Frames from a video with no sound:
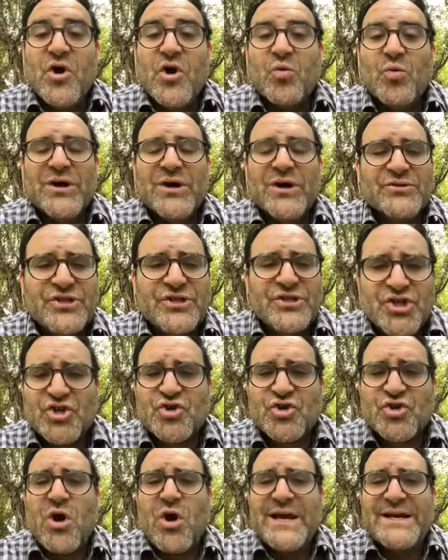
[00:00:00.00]
will
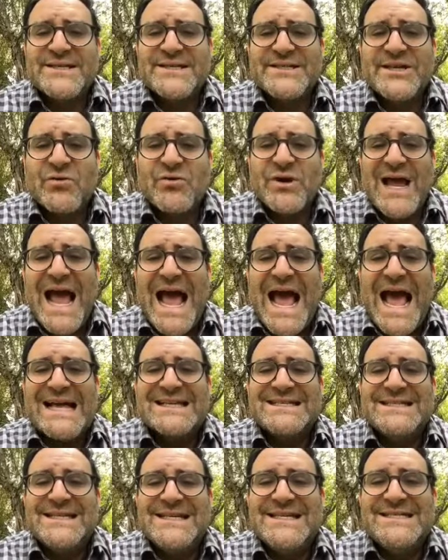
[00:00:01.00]
destroy Assyria
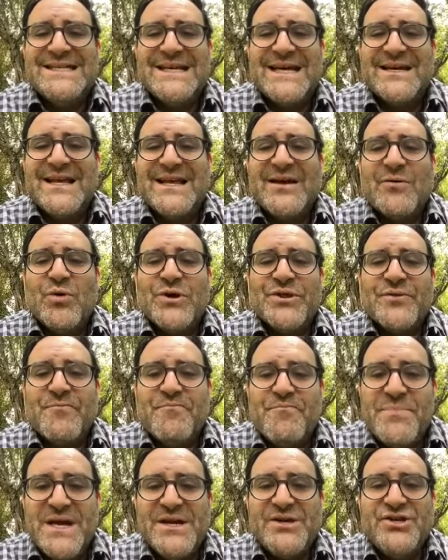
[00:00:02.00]
as he did with
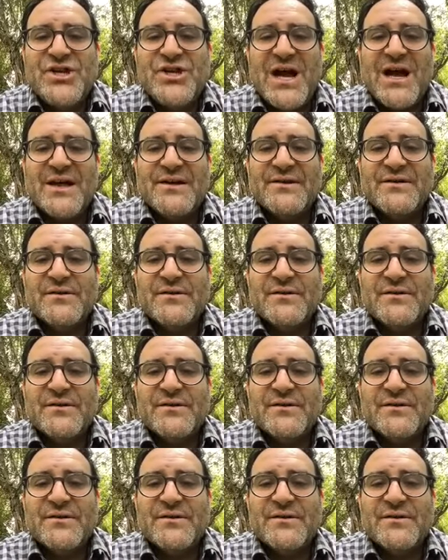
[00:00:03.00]
Midian,